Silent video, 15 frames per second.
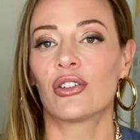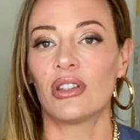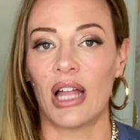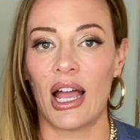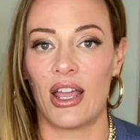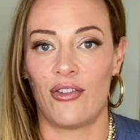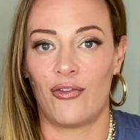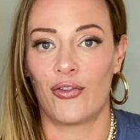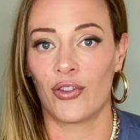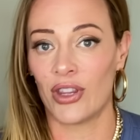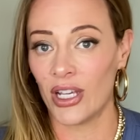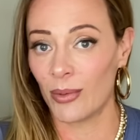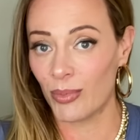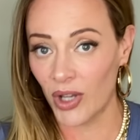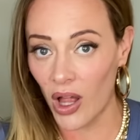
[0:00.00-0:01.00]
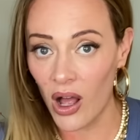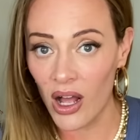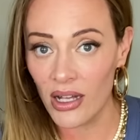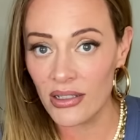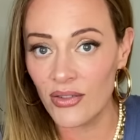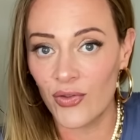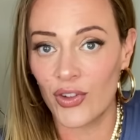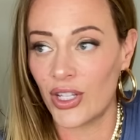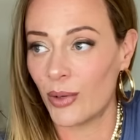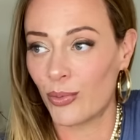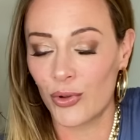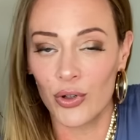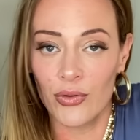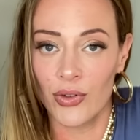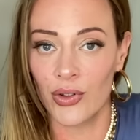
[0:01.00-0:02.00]
life for the applause, for the
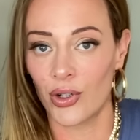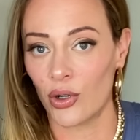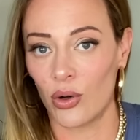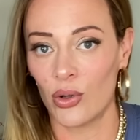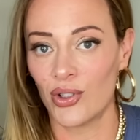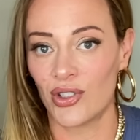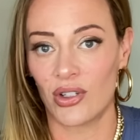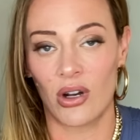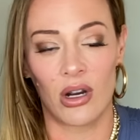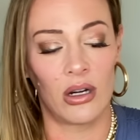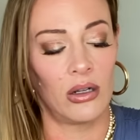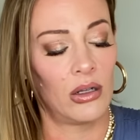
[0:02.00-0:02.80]
approval, the gold star,